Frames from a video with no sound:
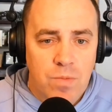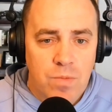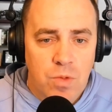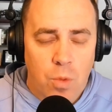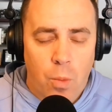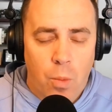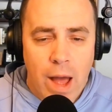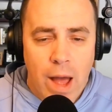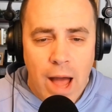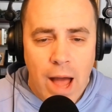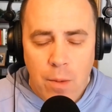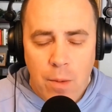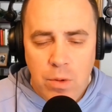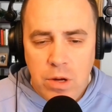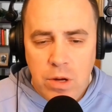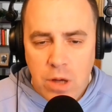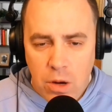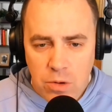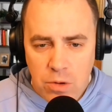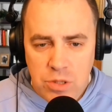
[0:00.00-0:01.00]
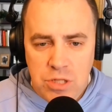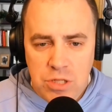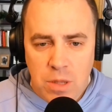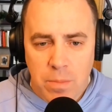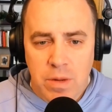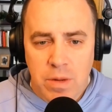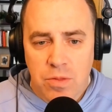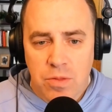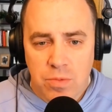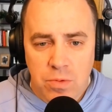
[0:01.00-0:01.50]
The way I would coach
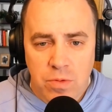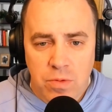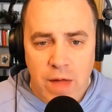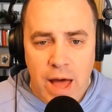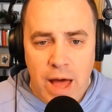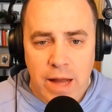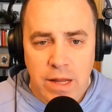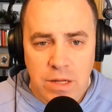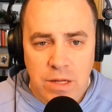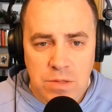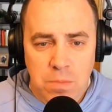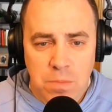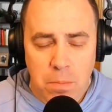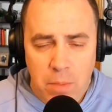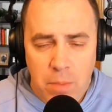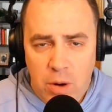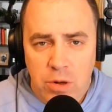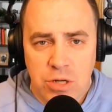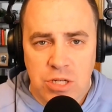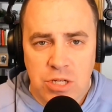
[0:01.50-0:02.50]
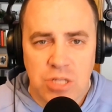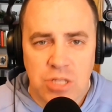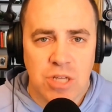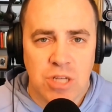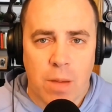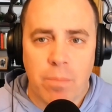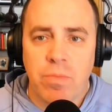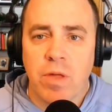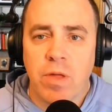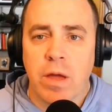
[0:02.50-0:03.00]
somebody through that is merge
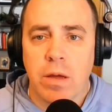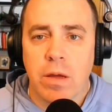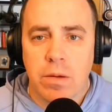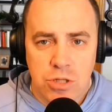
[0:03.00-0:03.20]
something.